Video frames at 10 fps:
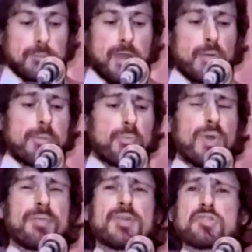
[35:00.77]
I remember
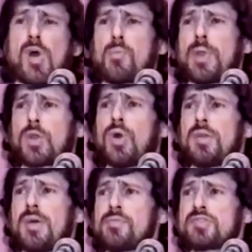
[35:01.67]
at the time we couldn't
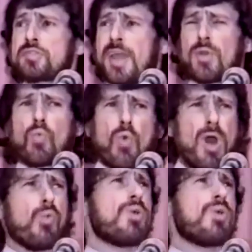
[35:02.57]
understand what